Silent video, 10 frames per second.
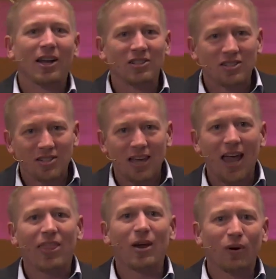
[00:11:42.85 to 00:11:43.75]

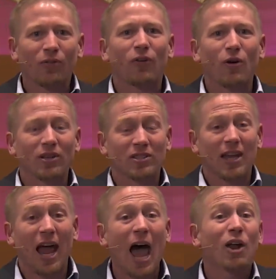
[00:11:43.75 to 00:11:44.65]
Instead, they were focused
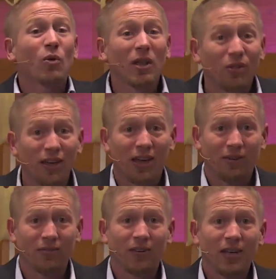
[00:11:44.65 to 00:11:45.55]
on how do we
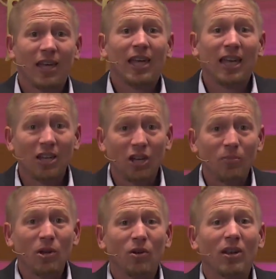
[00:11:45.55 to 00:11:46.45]
live in
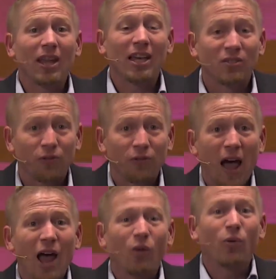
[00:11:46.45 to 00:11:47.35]
community as
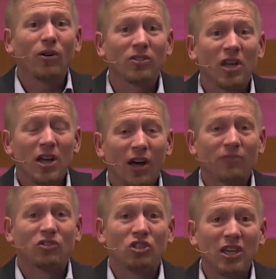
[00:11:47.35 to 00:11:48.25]
followers
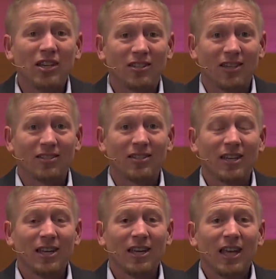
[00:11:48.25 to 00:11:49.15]
of Jesus
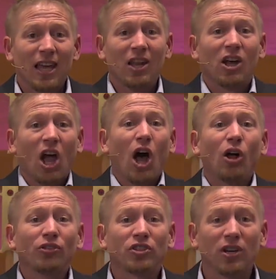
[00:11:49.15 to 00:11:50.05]
in a
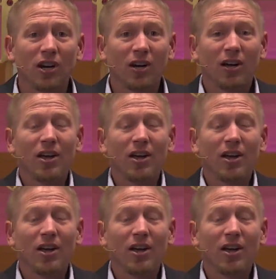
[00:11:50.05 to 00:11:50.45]
culture